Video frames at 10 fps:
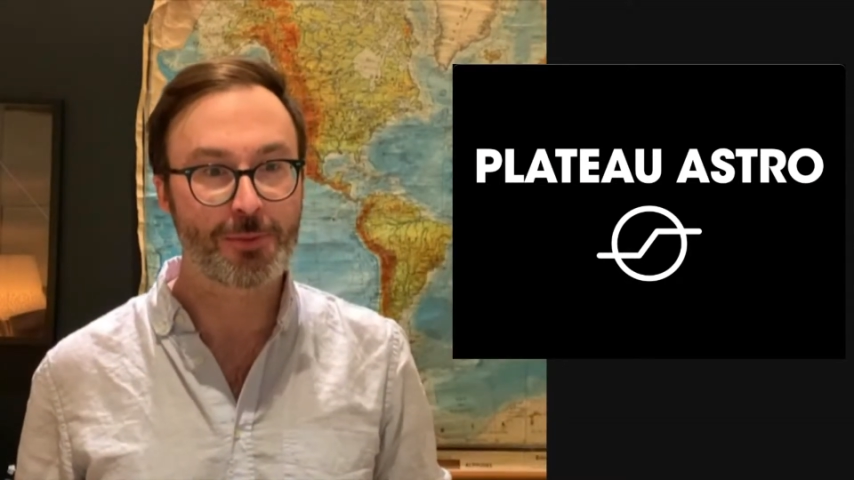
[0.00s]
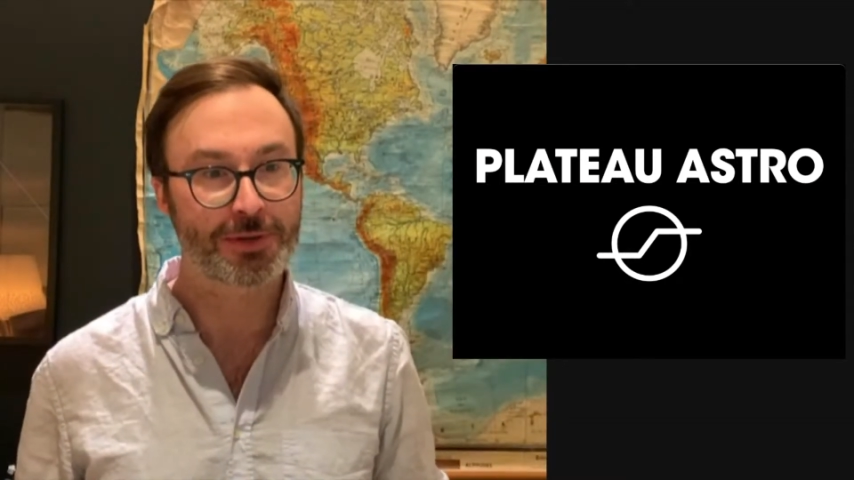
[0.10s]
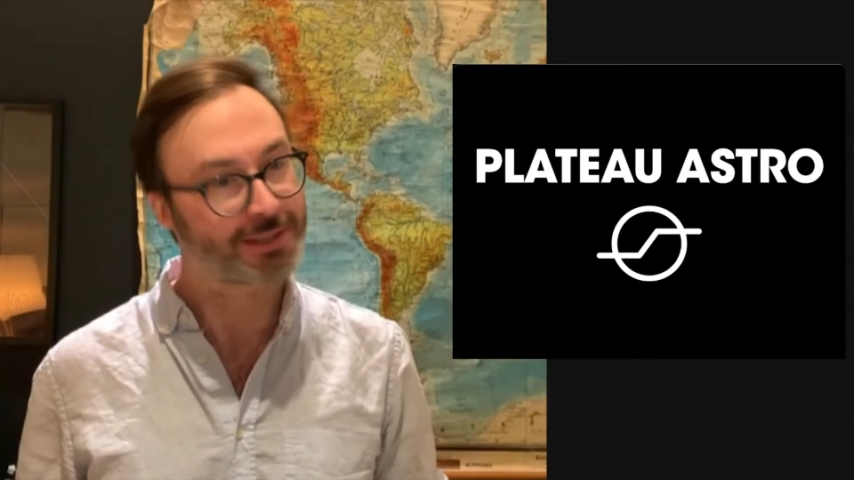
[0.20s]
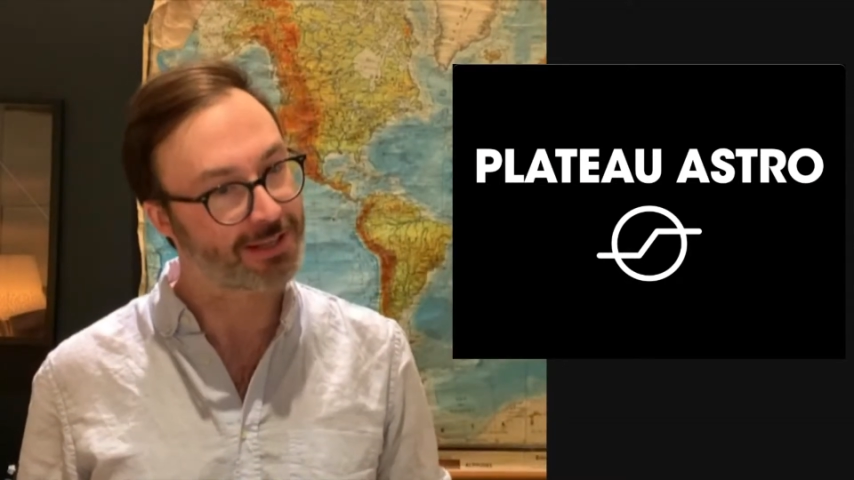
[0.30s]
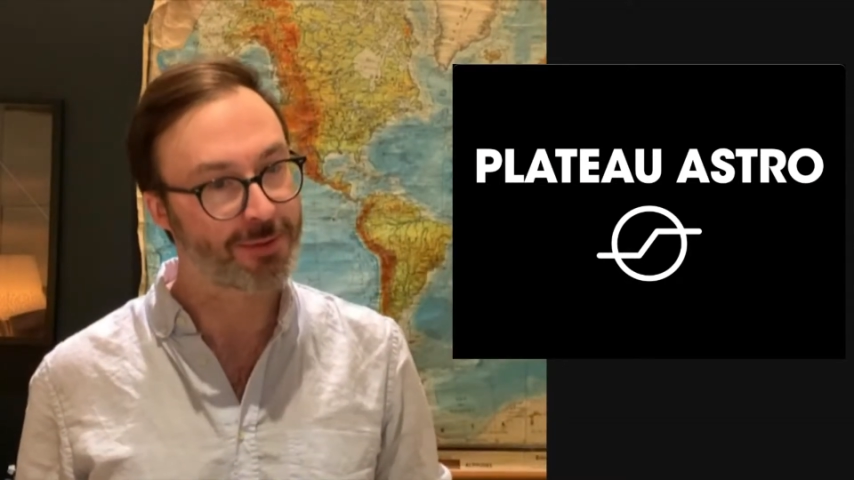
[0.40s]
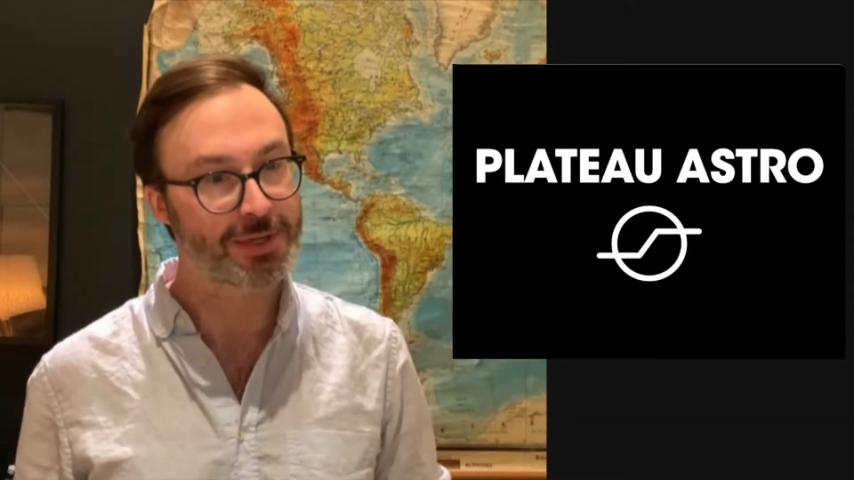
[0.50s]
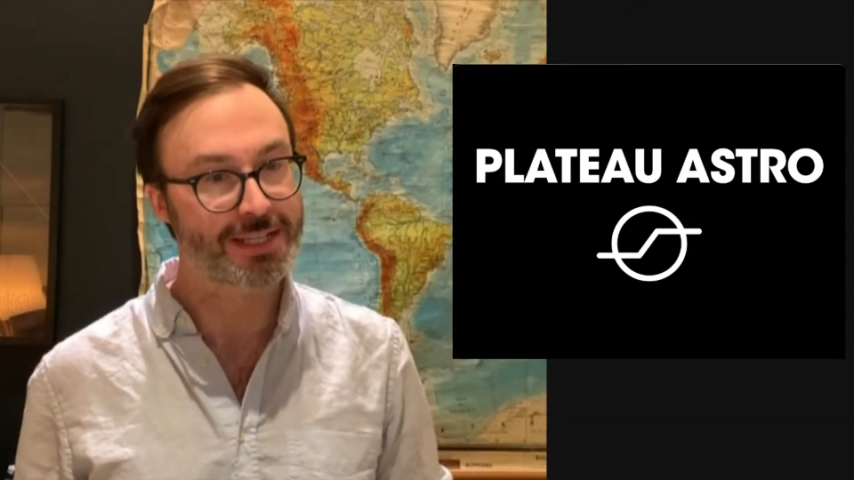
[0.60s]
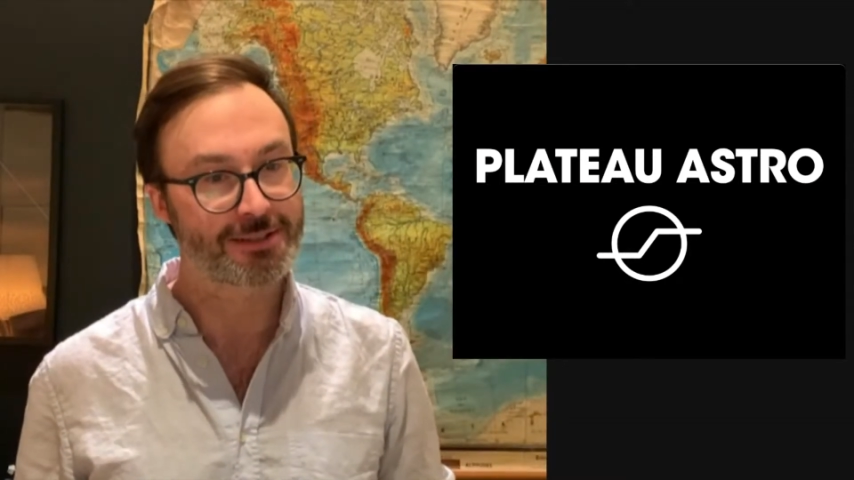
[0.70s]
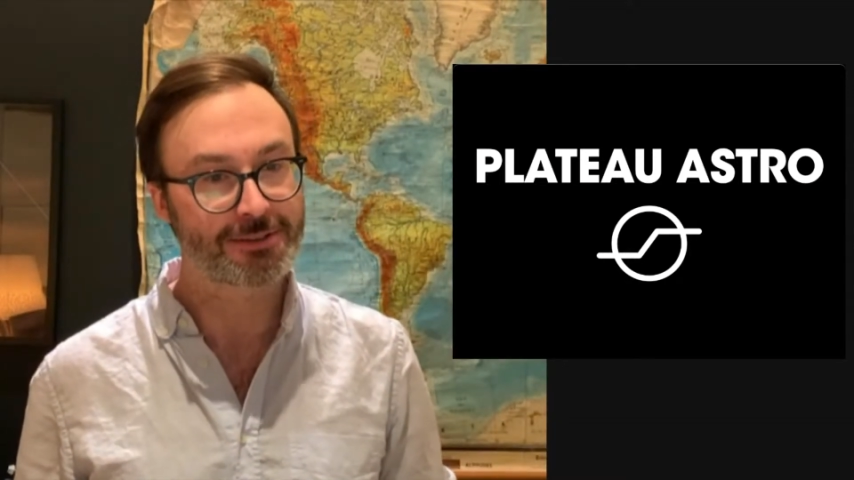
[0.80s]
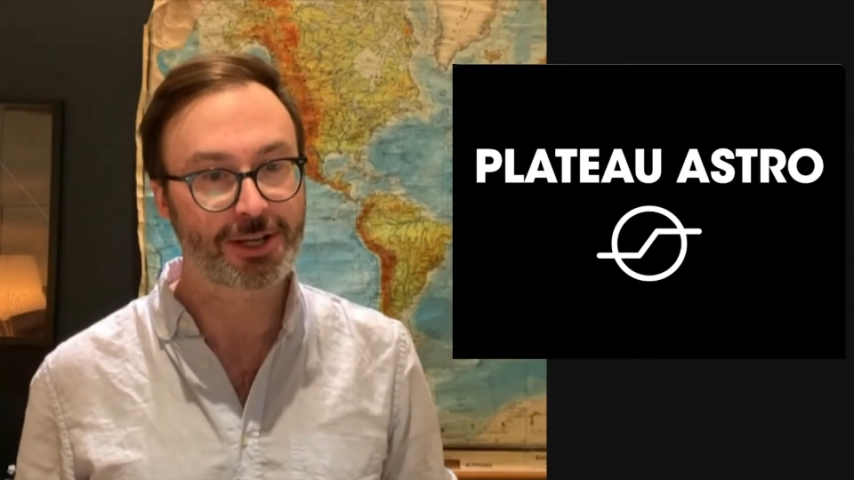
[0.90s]
but the company's
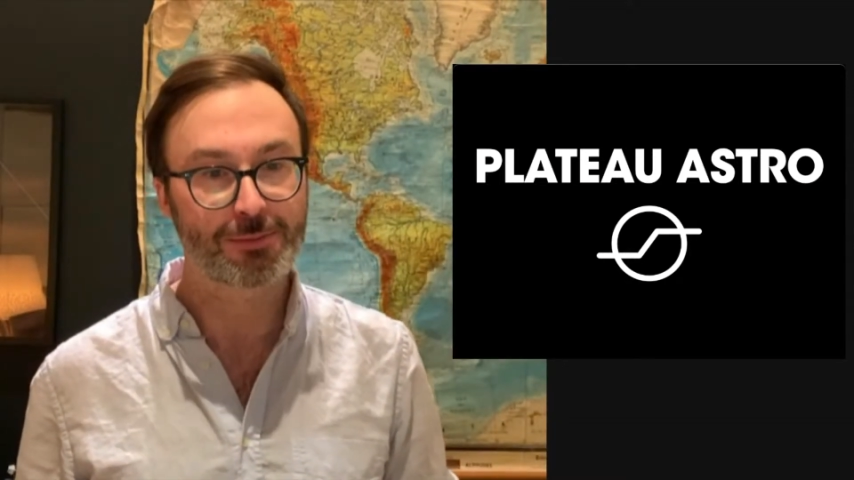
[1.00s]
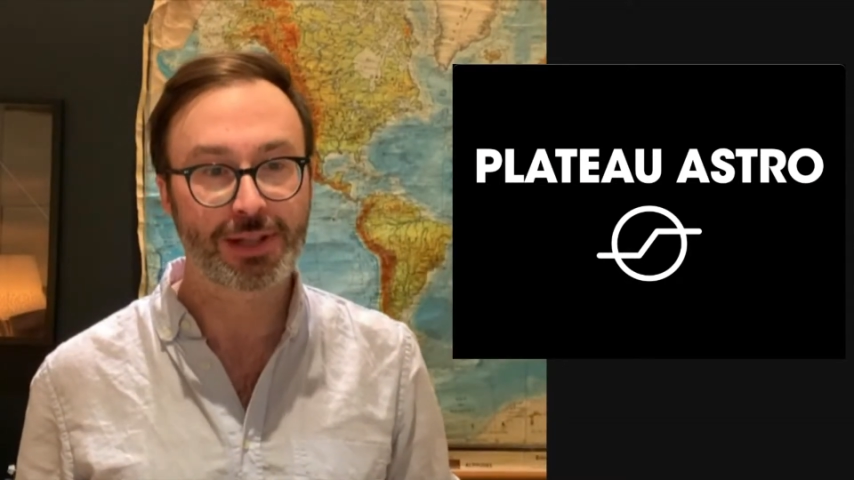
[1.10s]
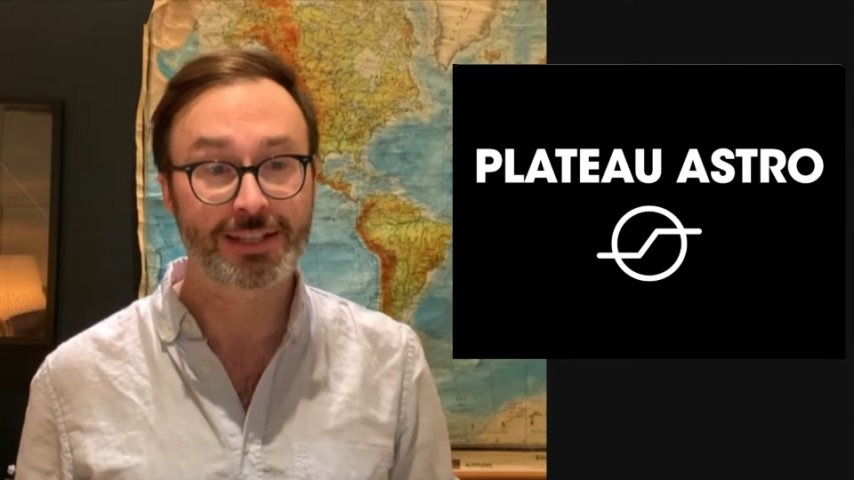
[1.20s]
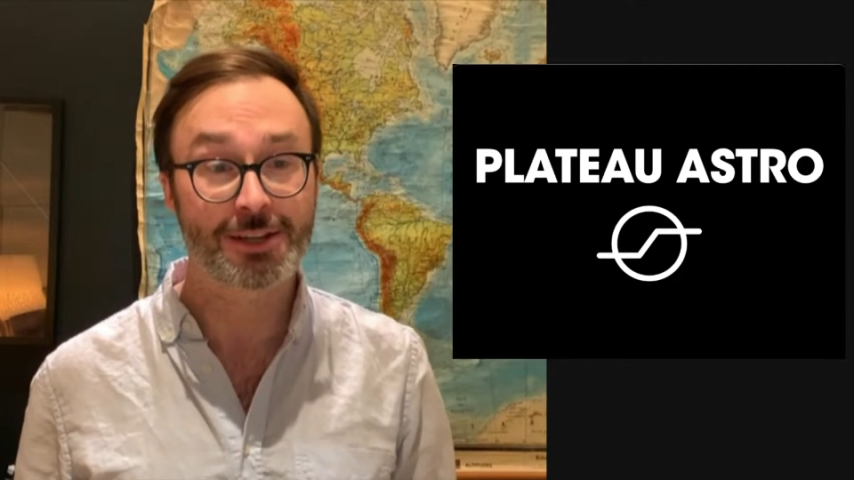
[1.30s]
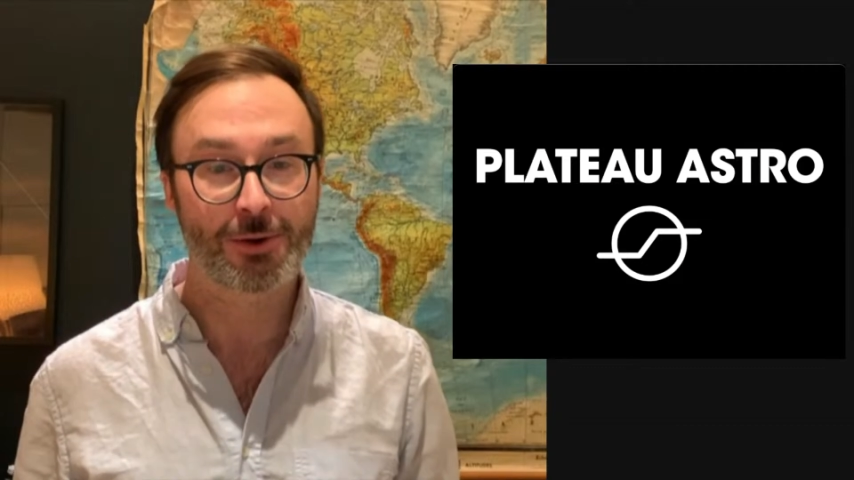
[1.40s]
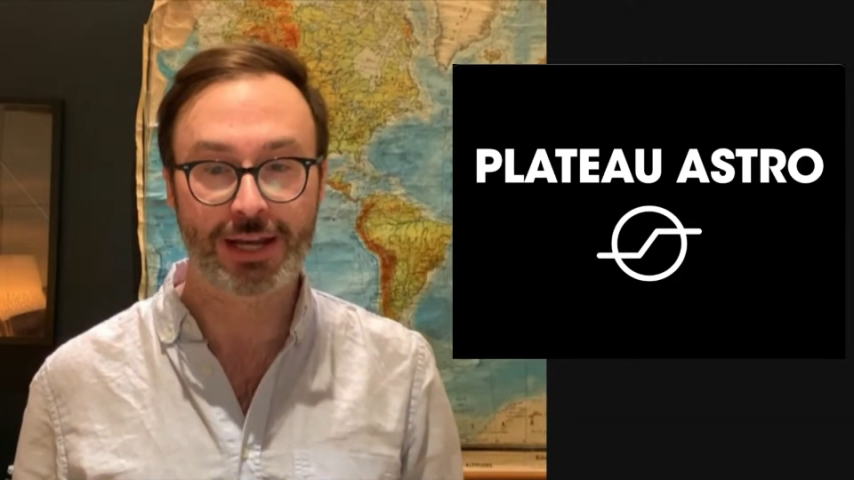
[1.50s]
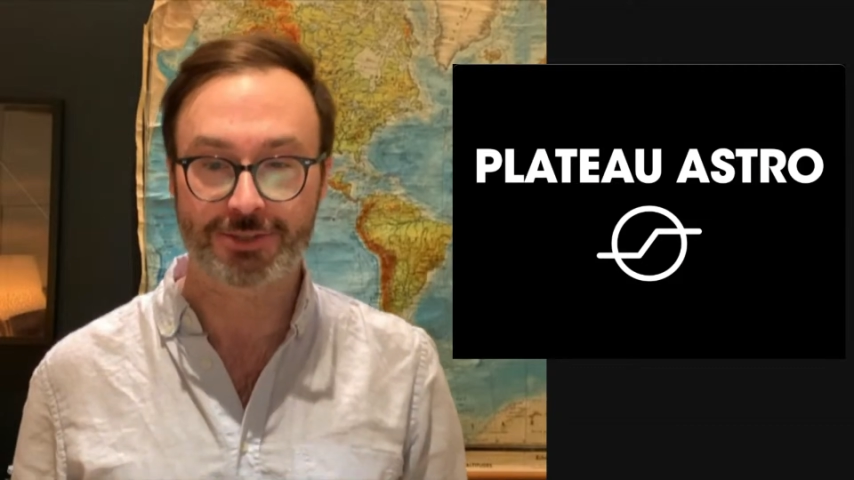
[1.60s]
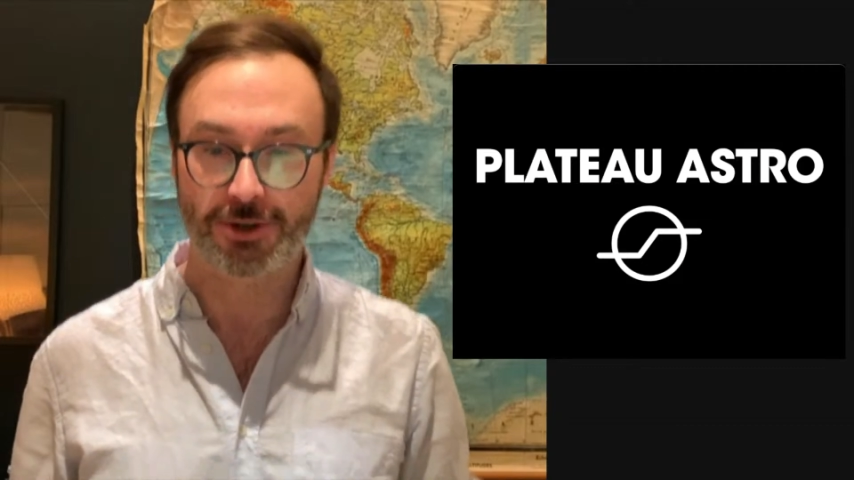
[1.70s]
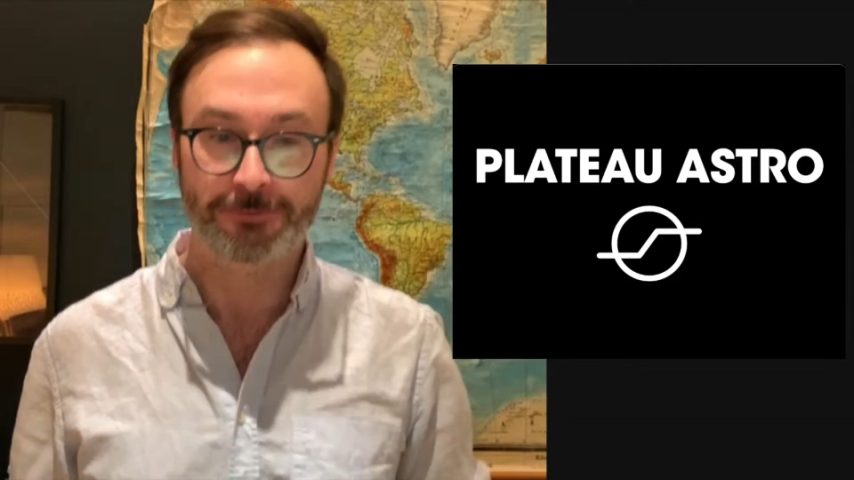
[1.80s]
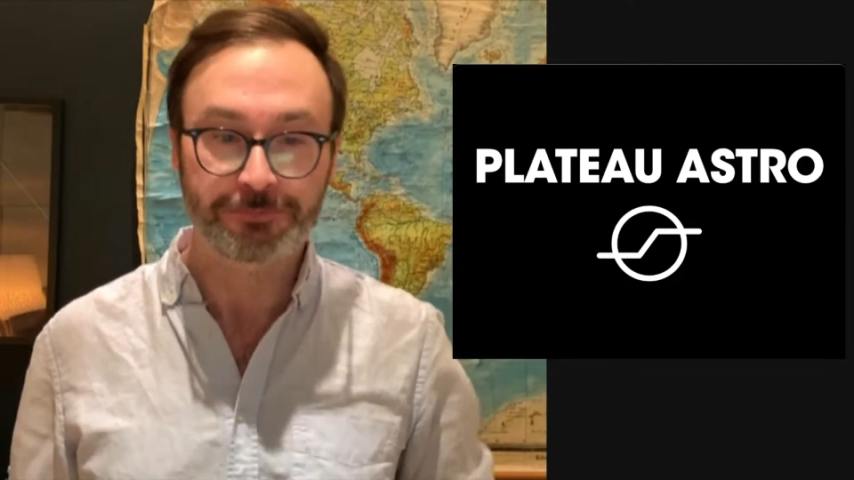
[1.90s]
still called Plateau Astro.